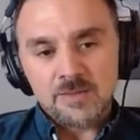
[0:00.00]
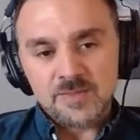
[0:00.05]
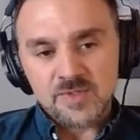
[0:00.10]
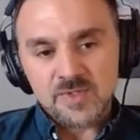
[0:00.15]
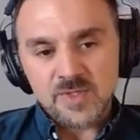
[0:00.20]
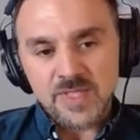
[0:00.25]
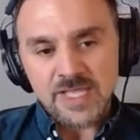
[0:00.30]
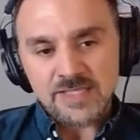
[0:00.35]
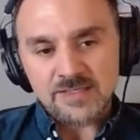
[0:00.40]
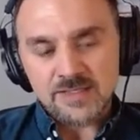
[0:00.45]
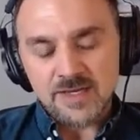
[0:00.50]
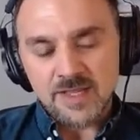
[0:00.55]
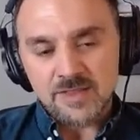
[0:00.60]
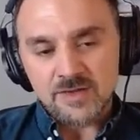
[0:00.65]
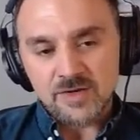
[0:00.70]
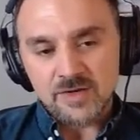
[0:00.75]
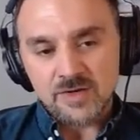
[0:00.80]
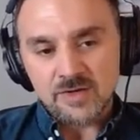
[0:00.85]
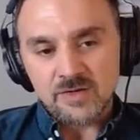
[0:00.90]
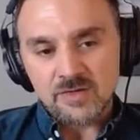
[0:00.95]
So that's
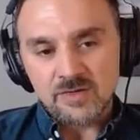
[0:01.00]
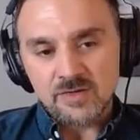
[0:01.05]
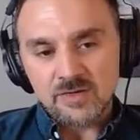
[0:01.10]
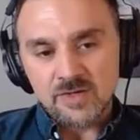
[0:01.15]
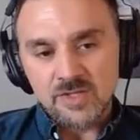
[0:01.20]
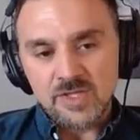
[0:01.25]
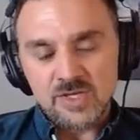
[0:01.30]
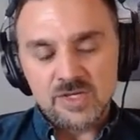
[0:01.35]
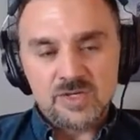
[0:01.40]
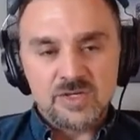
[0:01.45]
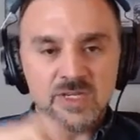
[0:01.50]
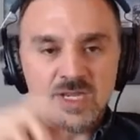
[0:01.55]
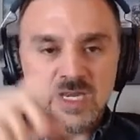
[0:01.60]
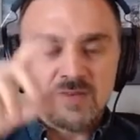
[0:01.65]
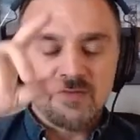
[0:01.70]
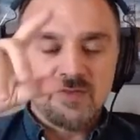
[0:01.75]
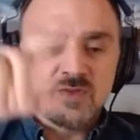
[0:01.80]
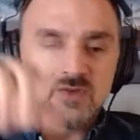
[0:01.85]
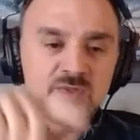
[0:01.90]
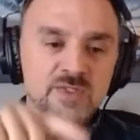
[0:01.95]
another, you can
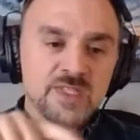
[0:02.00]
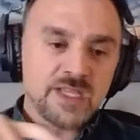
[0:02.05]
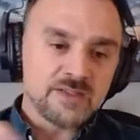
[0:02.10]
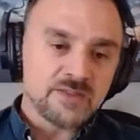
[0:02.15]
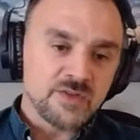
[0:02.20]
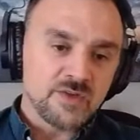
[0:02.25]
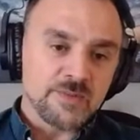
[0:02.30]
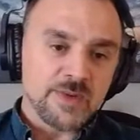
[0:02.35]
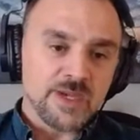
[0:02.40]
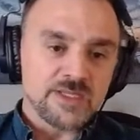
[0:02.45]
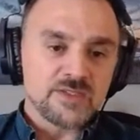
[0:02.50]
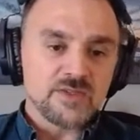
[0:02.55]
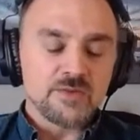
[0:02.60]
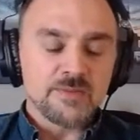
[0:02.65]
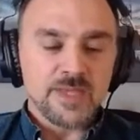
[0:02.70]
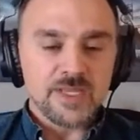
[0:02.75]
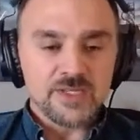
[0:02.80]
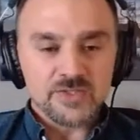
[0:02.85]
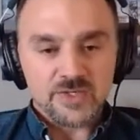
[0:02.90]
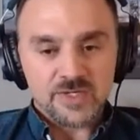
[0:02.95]
kind of use that
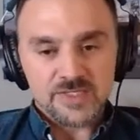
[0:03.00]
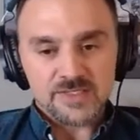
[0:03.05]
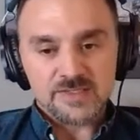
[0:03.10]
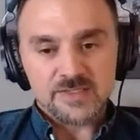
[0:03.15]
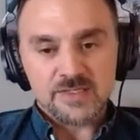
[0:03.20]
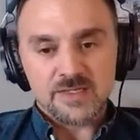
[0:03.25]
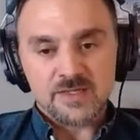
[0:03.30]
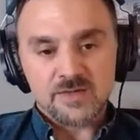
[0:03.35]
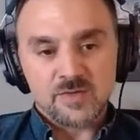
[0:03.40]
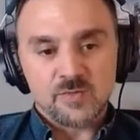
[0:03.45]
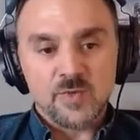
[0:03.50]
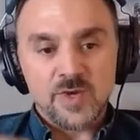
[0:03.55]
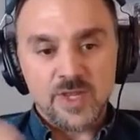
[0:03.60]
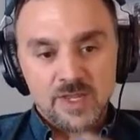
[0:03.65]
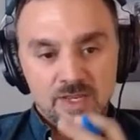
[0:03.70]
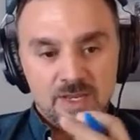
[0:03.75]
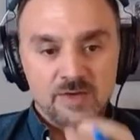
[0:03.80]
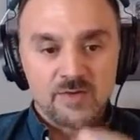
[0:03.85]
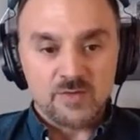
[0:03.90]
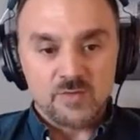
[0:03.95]
2x2 matrix
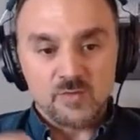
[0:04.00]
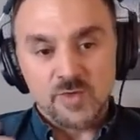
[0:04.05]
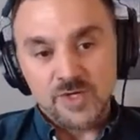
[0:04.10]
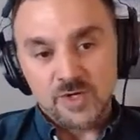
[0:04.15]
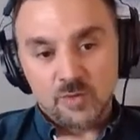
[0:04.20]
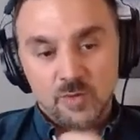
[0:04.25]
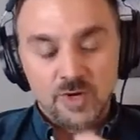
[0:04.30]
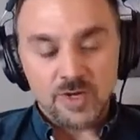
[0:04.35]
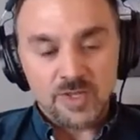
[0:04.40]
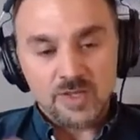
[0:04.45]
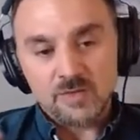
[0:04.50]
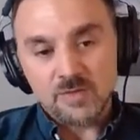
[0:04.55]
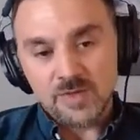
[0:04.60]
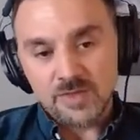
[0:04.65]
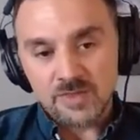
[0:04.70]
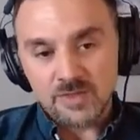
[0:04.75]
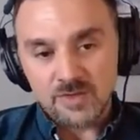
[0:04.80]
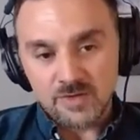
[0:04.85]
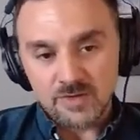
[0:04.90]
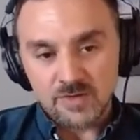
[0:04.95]
and when you're working
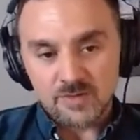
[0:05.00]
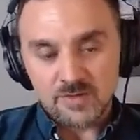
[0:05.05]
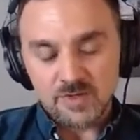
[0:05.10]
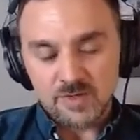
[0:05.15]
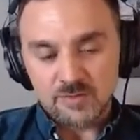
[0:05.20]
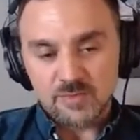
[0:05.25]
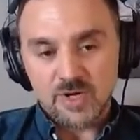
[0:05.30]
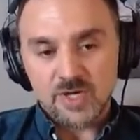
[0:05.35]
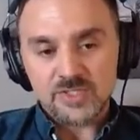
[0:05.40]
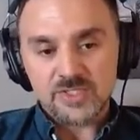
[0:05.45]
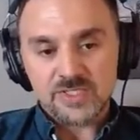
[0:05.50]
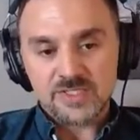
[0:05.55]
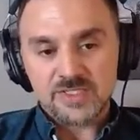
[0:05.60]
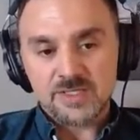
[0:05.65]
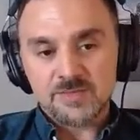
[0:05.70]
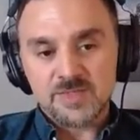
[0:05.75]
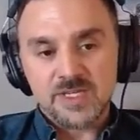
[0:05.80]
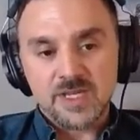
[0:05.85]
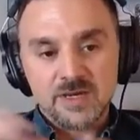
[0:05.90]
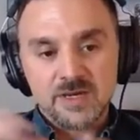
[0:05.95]
with your project
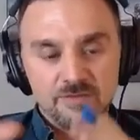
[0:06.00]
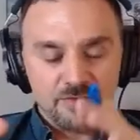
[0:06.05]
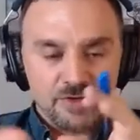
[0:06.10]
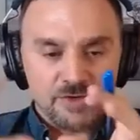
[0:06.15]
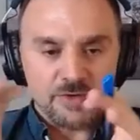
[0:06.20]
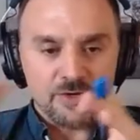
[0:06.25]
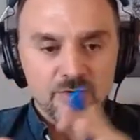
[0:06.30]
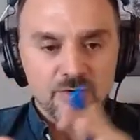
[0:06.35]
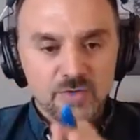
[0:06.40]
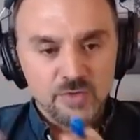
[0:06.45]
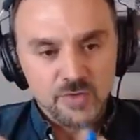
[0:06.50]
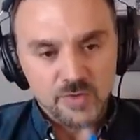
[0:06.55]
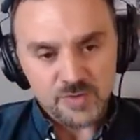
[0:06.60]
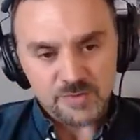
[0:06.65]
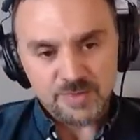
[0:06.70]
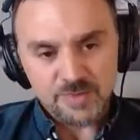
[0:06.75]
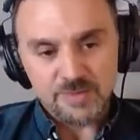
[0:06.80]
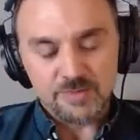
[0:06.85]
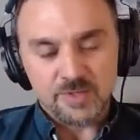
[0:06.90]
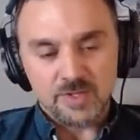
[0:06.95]
team to kind of figure out who
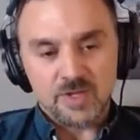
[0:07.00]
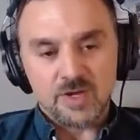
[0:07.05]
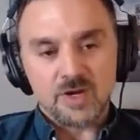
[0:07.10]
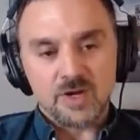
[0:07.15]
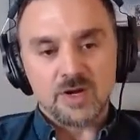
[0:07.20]
those people